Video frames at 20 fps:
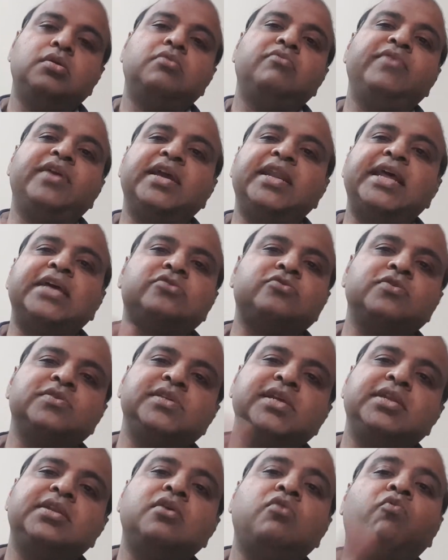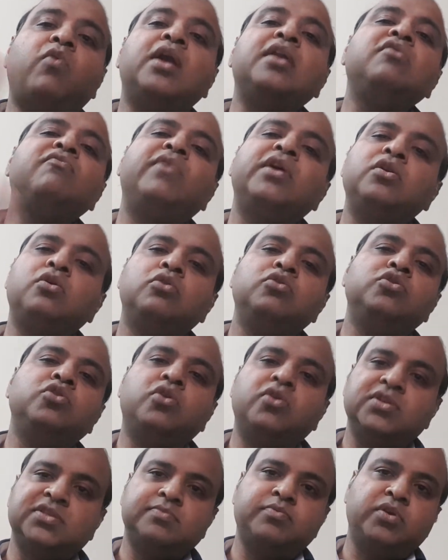We can associate a 1-1 onto
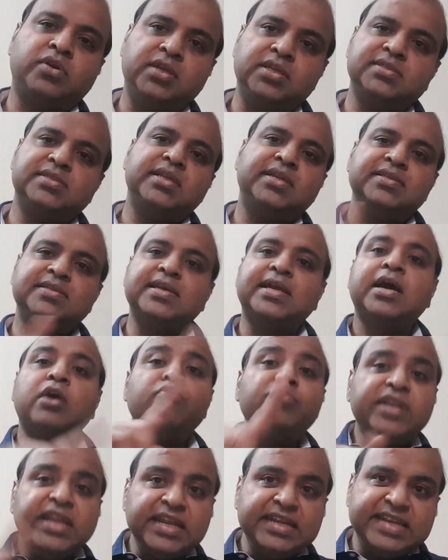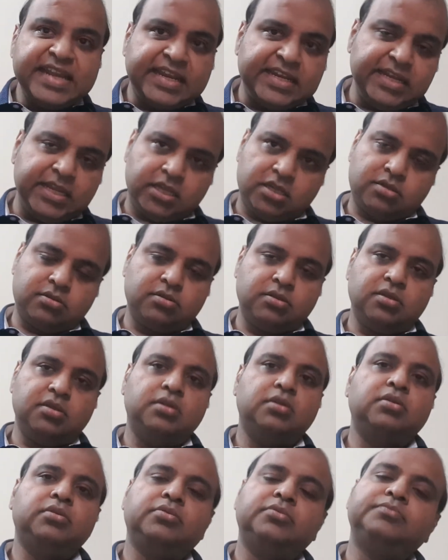correspondence, that is a counting technique
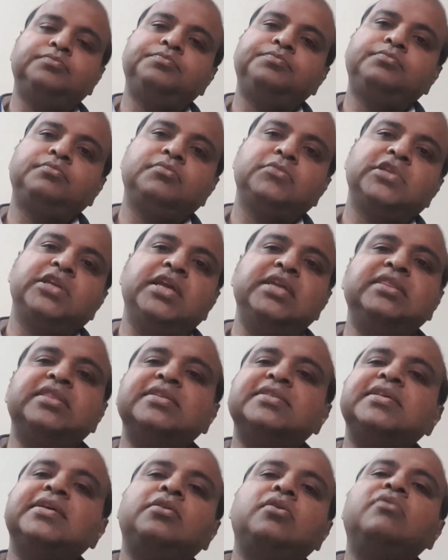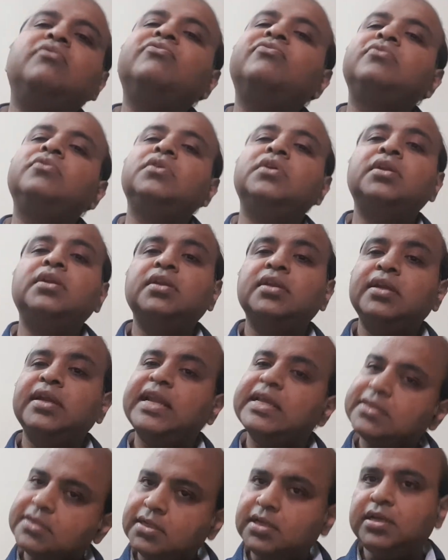in the set of
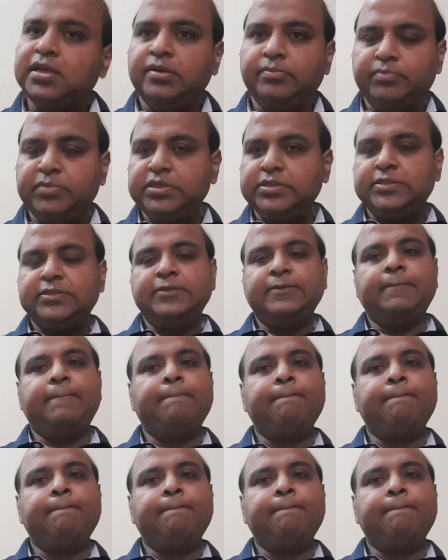natural numbers.